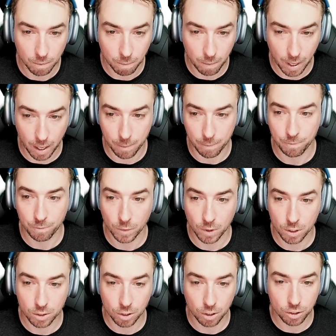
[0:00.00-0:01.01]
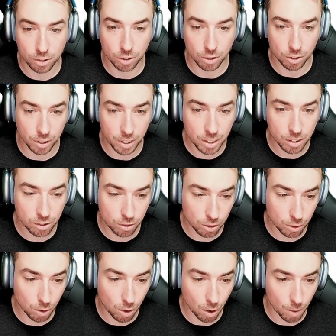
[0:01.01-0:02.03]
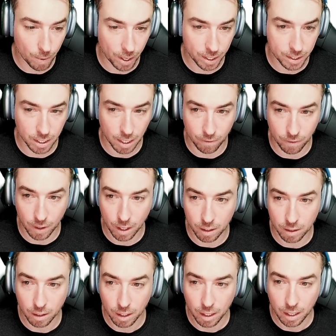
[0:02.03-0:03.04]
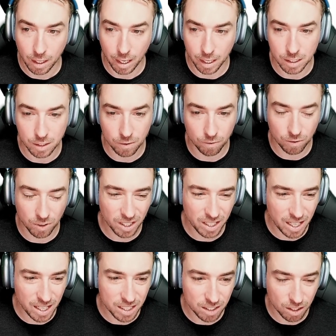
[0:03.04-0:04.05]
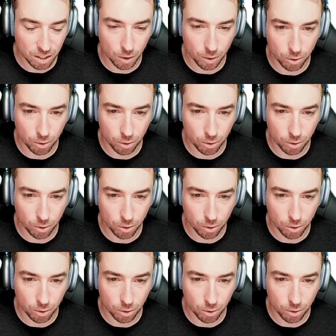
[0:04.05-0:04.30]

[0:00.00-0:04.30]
Bam. Search. These two callbacks have that. It's really easy to go